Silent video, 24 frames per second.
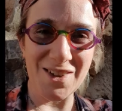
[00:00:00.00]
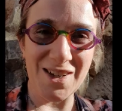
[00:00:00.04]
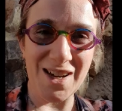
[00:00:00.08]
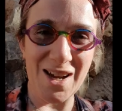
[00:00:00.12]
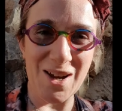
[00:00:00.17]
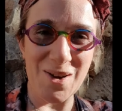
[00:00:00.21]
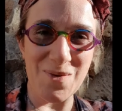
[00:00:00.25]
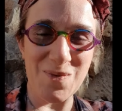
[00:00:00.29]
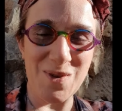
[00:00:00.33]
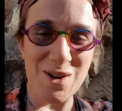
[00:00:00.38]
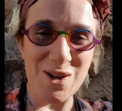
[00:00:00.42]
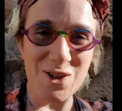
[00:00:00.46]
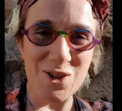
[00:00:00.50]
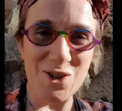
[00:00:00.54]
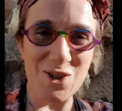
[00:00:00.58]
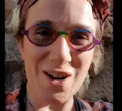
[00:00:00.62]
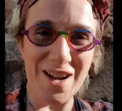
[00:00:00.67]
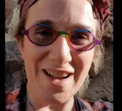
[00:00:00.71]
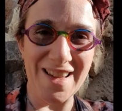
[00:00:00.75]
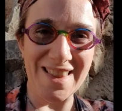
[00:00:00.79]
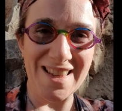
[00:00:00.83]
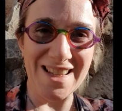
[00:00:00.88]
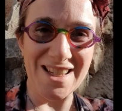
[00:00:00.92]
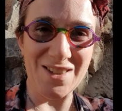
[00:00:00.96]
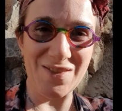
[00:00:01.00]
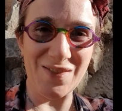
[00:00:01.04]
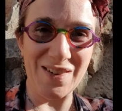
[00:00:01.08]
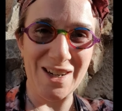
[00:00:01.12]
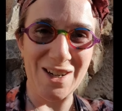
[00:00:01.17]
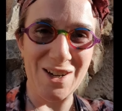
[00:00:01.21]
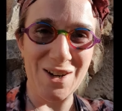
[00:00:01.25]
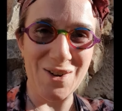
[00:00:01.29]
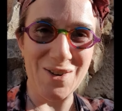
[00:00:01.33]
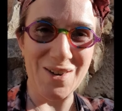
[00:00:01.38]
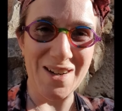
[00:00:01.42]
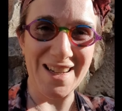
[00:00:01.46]
Okay, I'm going to try this
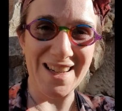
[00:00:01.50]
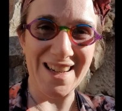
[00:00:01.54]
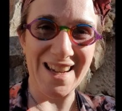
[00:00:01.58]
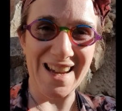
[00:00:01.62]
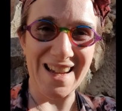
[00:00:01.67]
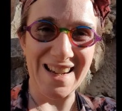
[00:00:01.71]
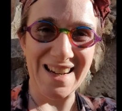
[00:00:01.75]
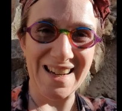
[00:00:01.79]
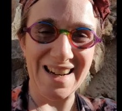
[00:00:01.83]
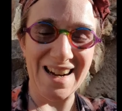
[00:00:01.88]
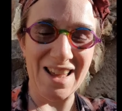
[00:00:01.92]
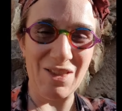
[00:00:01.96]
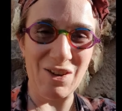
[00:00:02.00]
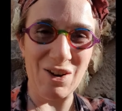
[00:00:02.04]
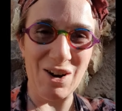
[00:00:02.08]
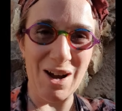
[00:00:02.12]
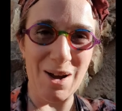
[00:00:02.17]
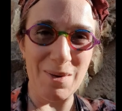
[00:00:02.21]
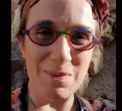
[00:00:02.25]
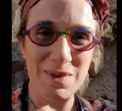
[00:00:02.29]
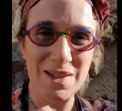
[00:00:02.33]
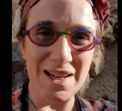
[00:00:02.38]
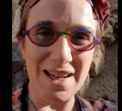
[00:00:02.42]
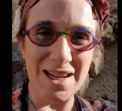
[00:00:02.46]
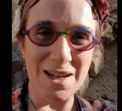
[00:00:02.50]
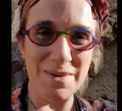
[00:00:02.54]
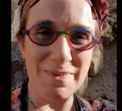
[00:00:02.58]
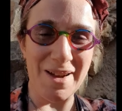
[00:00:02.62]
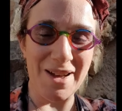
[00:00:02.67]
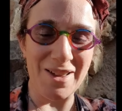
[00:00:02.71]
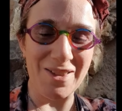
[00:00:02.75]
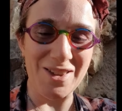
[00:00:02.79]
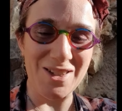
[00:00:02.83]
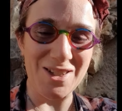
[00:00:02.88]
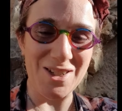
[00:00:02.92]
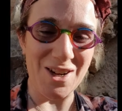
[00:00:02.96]
video again, another update
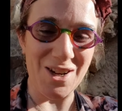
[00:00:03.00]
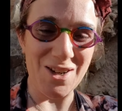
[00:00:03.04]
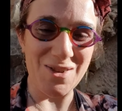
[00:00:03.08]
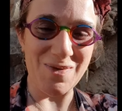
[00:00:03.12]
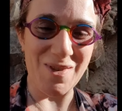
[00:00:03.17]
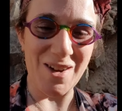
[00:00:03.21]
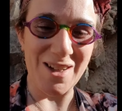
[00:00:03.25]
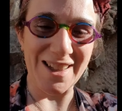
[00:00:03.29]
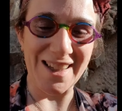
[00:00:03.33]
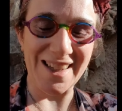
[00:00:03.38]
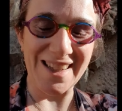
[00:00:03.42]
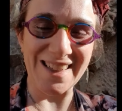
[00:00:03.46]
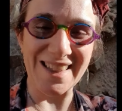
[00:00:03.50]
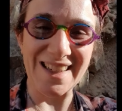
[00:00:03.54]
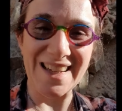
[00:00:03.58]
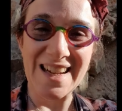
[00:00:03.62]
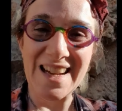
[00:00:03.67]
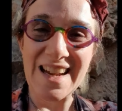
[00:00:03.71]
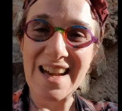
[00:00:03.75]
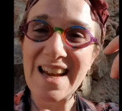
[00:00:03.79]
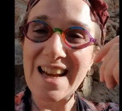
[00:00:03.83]
about the dog mauling.